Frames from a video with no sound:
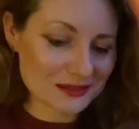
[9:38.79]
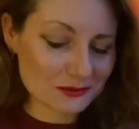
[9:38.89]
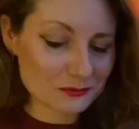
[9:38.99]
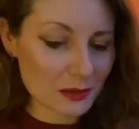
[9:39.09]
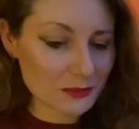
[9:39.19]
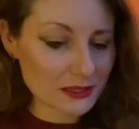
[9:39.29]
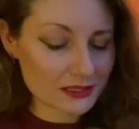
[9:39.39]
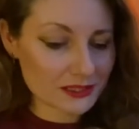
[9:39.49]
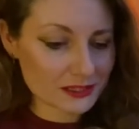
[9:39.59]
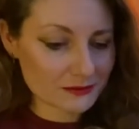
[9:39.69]
it was
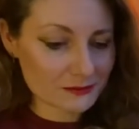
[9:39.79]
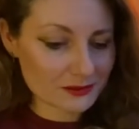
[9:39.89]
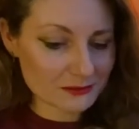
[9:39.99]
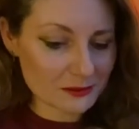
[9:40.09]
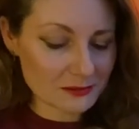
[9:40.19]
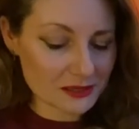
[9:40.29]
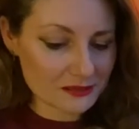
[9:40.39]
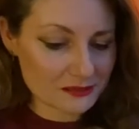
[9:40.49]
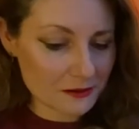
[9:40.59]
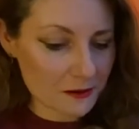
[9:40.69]
published, when was it
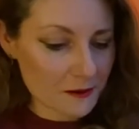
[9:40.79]
published?